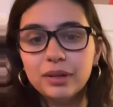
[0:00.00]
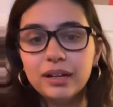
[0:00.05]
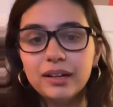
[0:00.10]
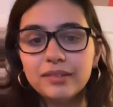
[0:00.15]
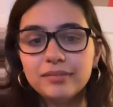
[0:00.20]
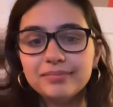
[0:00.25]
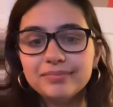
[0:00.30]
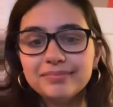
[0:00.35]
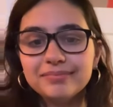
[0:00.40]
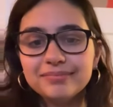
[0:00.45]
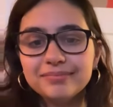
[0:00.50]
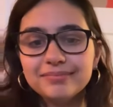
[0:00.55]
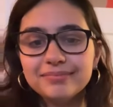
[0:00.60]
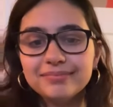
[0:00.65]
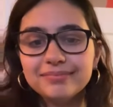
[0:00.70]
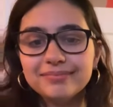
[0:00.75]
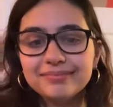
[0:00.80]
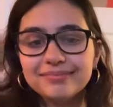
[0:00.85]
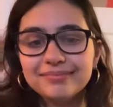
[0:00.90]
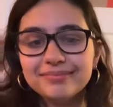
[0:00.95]
Well,
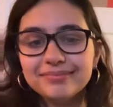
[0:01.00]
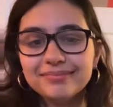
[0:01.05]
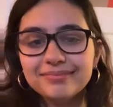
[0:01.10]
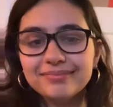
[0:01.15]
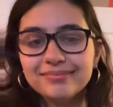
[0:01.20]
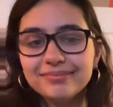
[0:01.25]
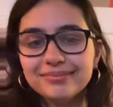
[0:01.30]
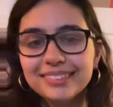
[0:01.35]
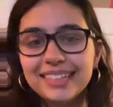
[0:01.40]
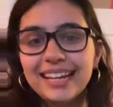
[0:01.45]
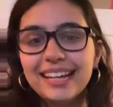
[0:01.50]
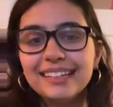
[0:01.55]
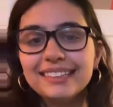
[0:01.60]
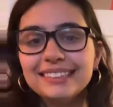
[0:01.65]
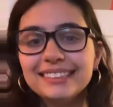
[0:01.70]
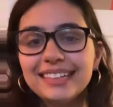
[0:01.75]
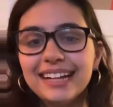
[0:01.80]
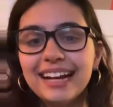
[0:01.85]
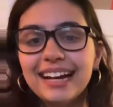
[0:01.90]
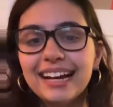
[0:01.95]
well,
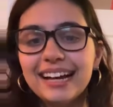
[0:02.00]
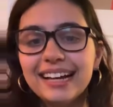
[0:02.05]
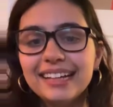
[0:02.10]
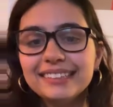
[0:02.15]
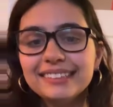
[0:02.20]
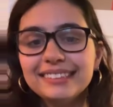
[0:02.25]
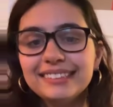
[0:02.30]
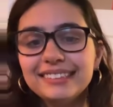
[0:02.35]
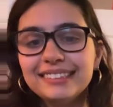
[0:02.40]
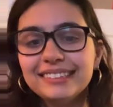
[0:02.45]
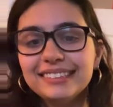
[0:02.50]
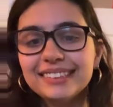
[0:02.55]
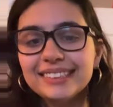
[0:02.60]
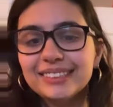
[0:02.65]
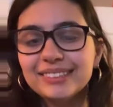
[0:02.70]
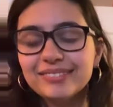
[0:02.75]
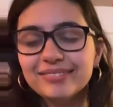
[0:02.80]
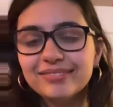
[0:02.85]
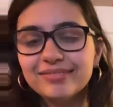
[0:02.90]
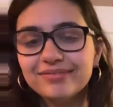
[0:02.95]
thanks, guys.
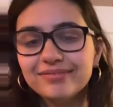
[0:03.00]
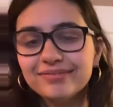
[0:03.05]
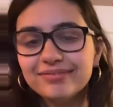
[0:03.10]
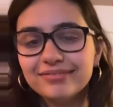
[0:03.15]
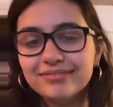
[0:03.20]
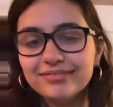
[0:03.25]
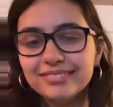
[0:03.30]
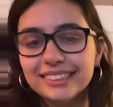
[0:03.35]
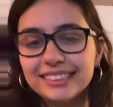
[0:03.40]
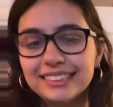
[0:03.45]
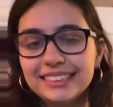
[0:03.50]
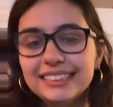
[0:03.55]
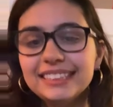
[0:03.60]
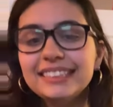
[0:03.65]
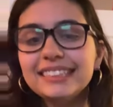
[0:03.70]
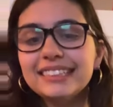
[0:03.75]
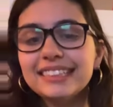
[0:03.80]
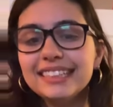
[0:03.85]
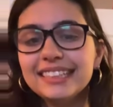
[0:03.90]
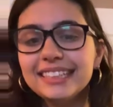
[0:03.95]
We'll
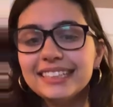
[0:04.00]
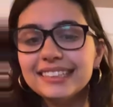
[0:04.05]
see you